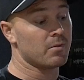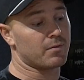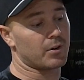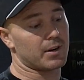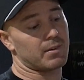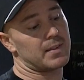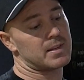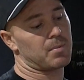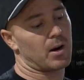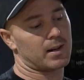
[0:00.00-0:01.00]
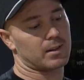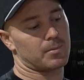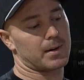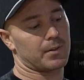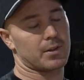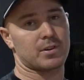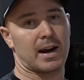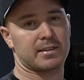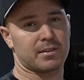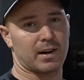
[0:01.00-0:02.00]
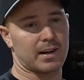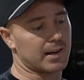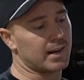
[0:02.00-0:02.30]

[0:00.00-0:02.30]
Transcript: We've already ran this bike a little bit on the track to run it